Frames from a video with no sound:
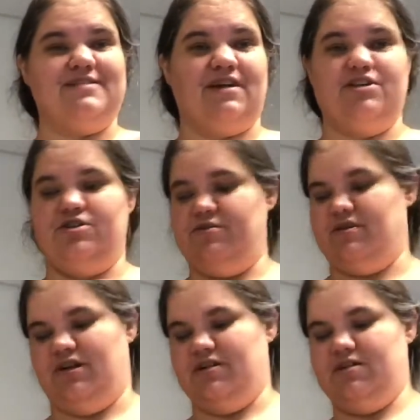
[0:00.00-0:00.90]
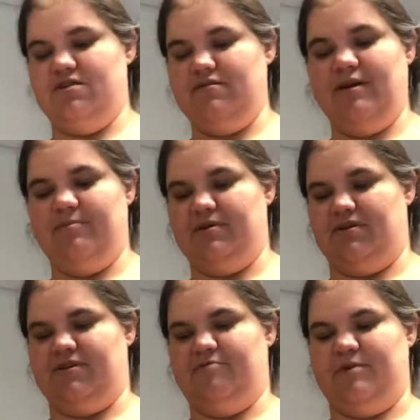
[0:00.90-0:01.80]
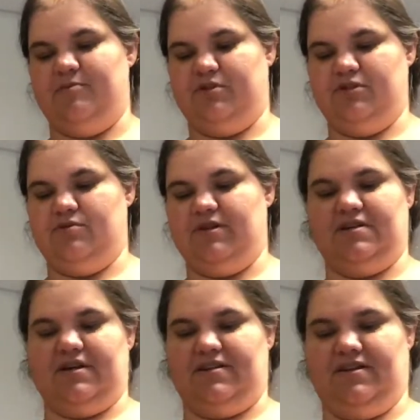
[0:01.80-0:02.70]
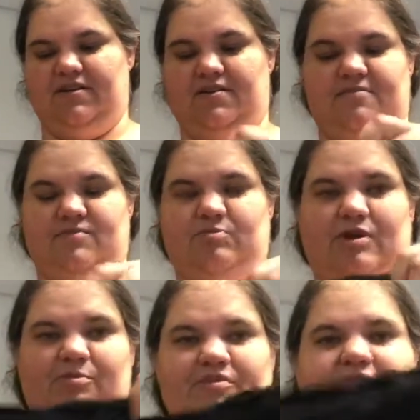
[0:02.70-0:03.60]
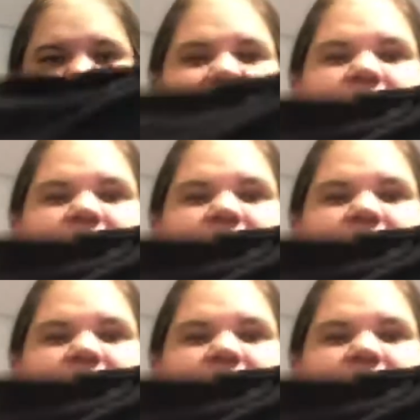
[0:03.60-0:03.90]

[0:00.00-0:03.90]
I choose not to do that, but a lot of people do it. I think it's probably fine.